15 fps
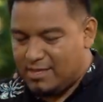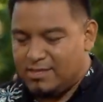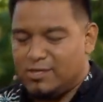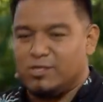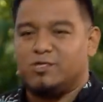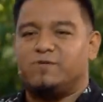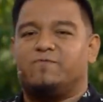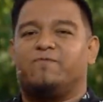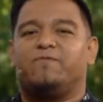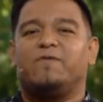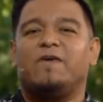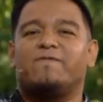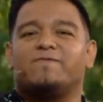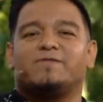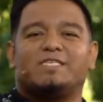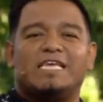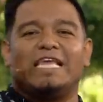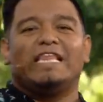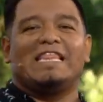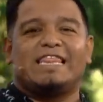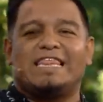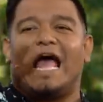There's
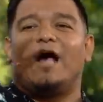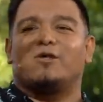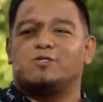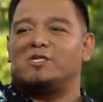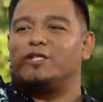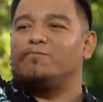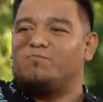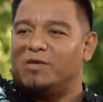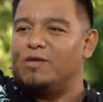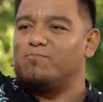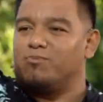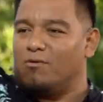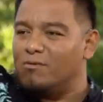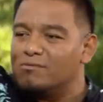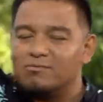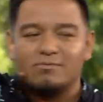15,000 people